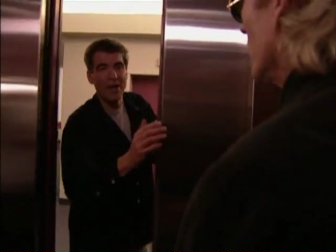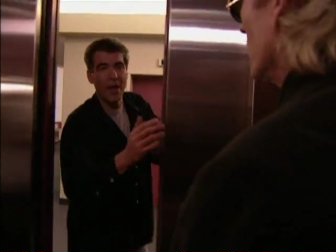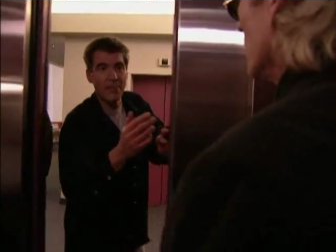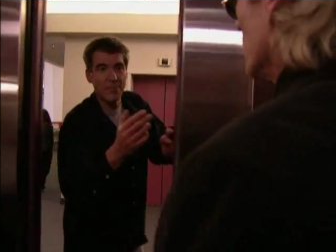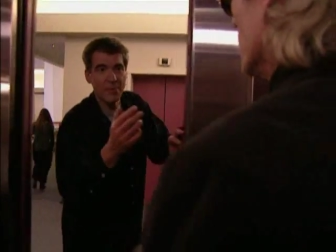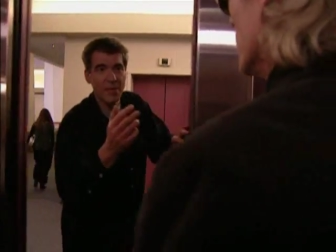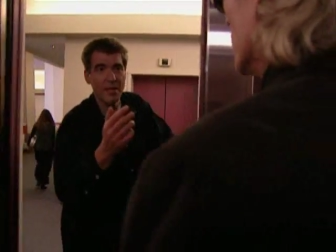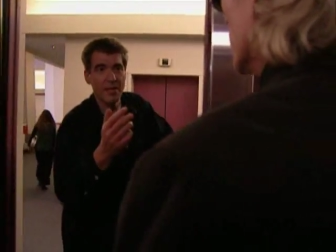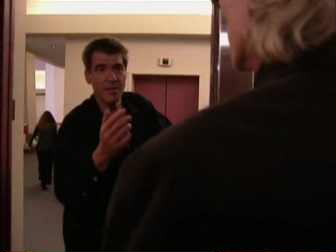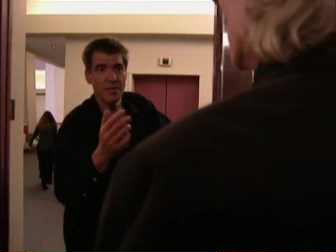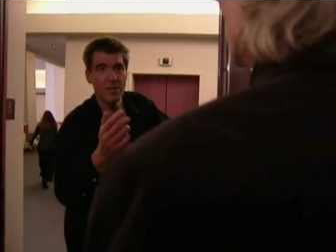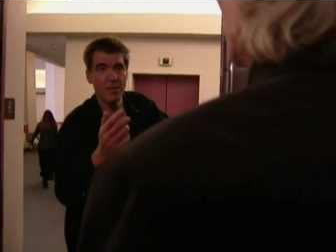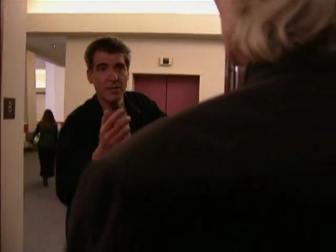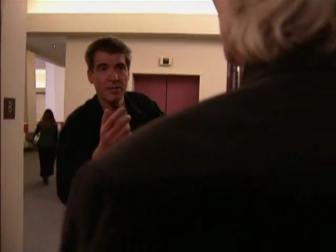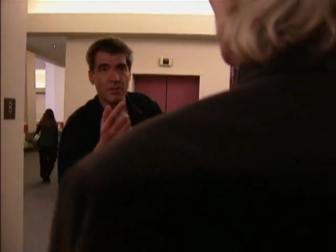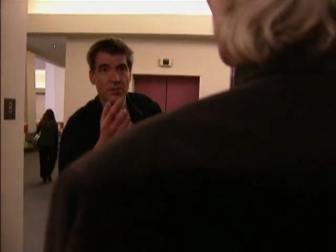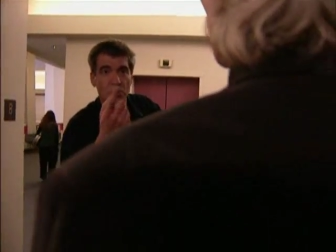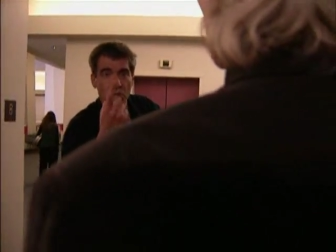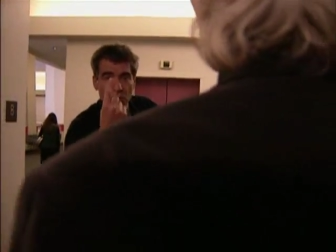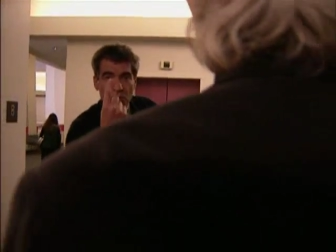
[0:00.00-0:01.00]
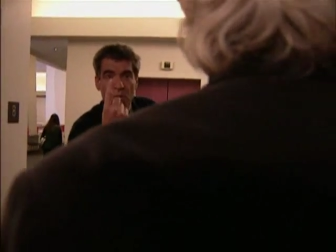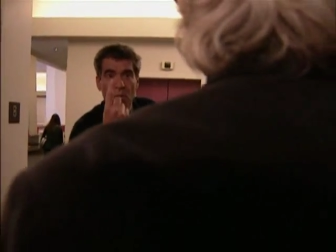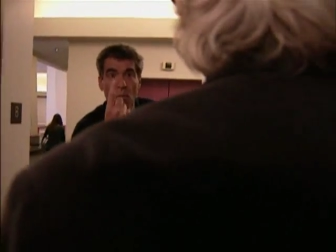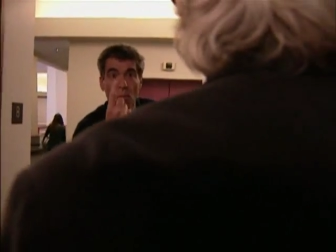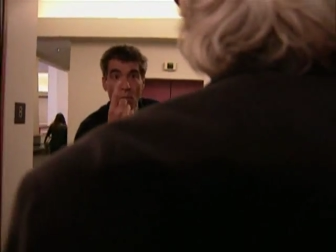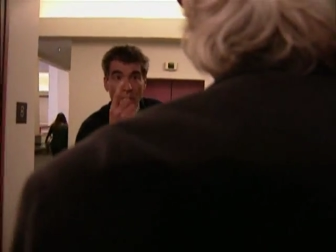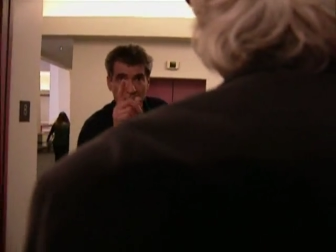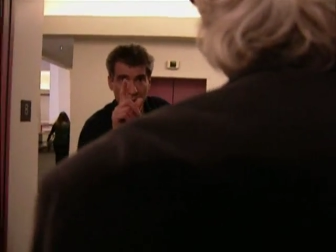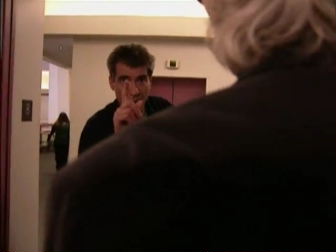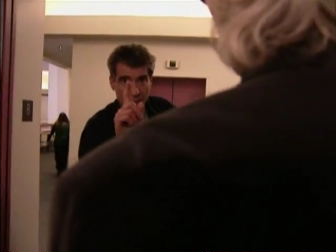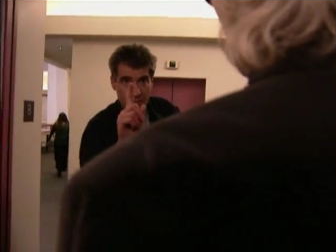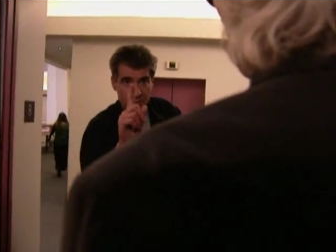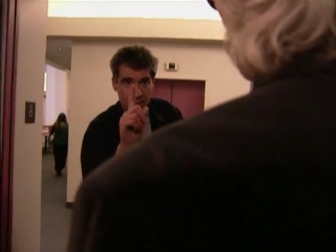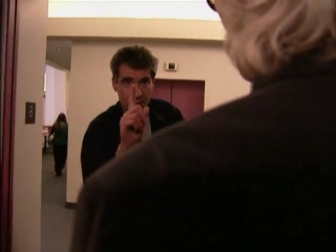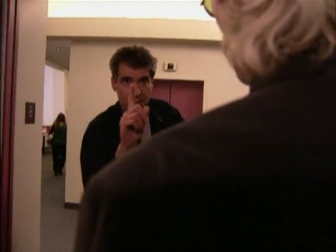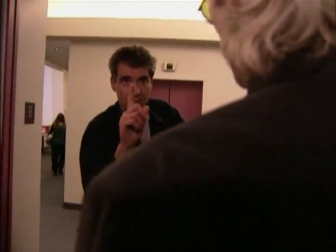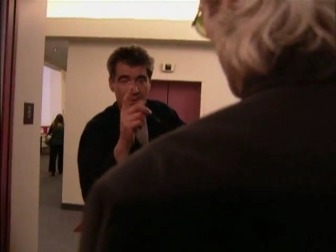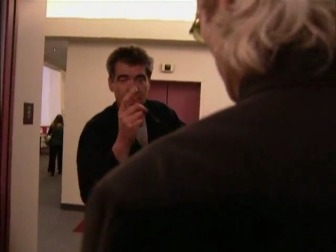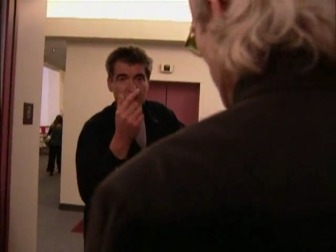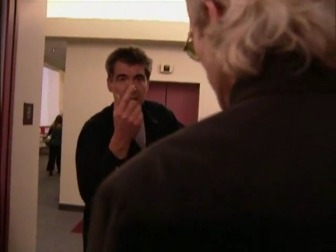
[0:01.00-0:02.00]
I'm glad I caught you. Just one last thing,
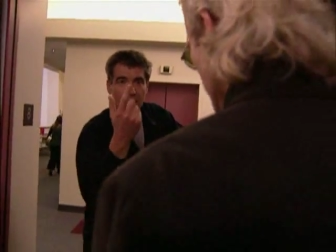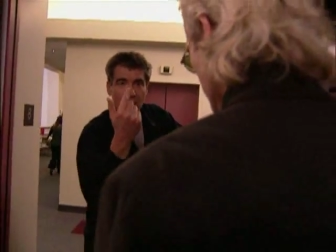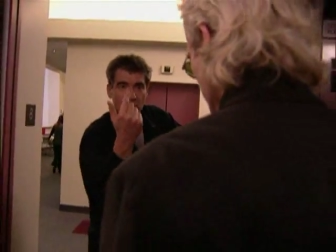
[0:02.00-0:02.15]
okay?